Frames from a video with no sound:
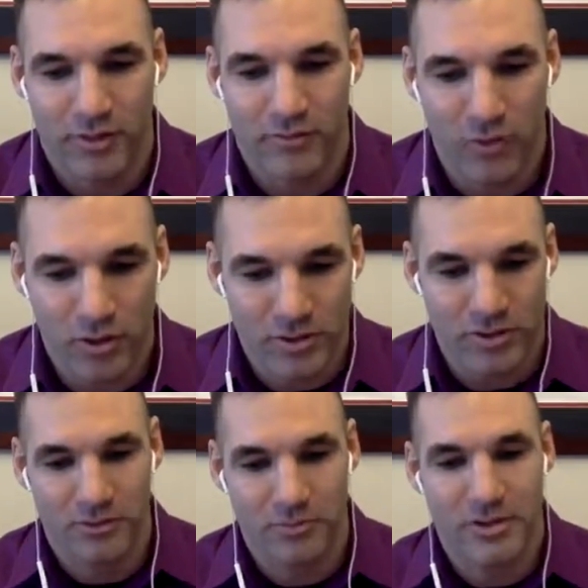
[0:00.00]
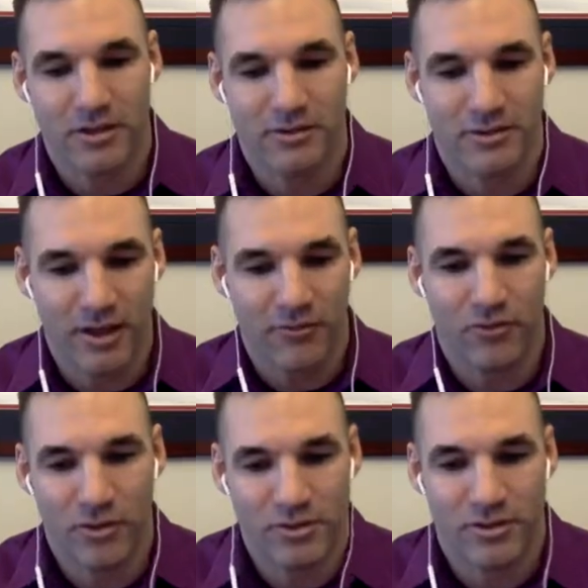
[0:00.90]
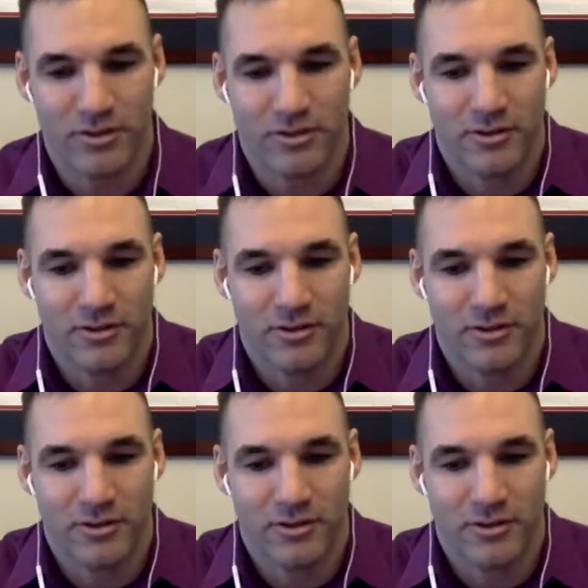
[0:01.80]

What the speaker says: focus on themselves and not focus on